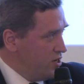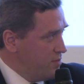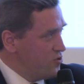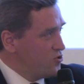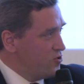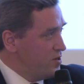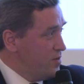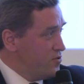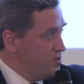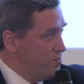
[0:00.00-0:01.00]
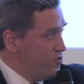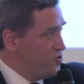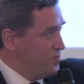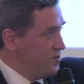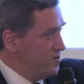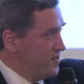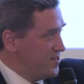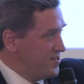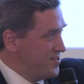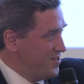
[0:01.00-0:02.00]
I'm not talking about reimbursement,
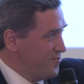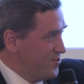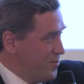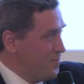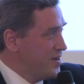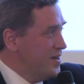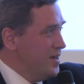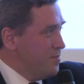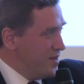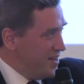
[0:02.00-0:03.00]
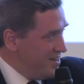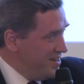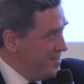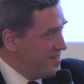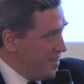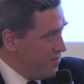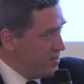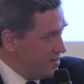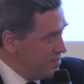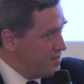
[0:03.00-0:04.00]
that's a different topic, but at least
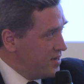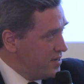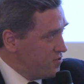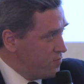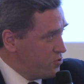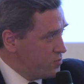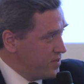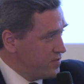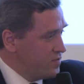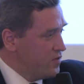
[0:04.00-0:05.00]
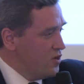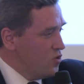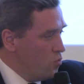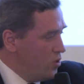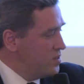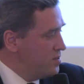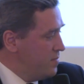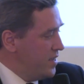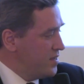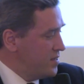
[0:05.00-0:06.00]
having this kind of perspective, what is a
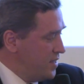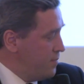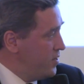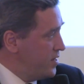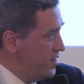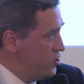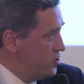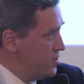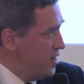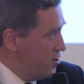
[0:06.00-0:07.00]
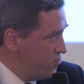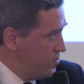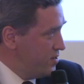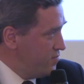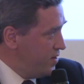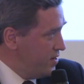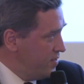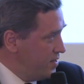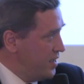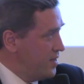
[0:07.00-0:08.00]
medical application, how do we define
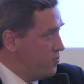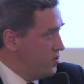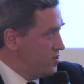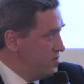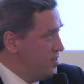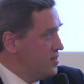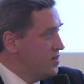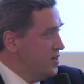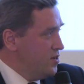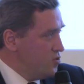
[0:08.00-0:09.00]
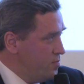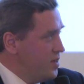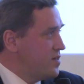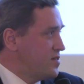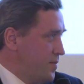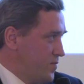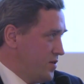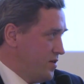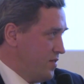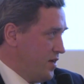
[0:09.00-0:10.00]
that, and what is needed to be
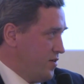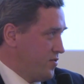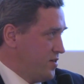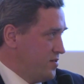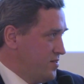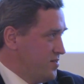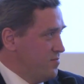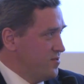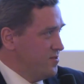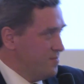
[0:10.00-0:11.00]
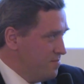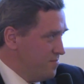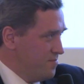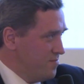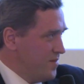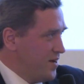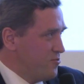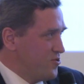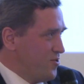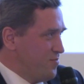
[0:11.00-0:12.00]
accepted in the healthcare systems? I
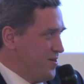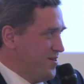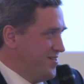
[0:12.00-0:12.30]
will stop here.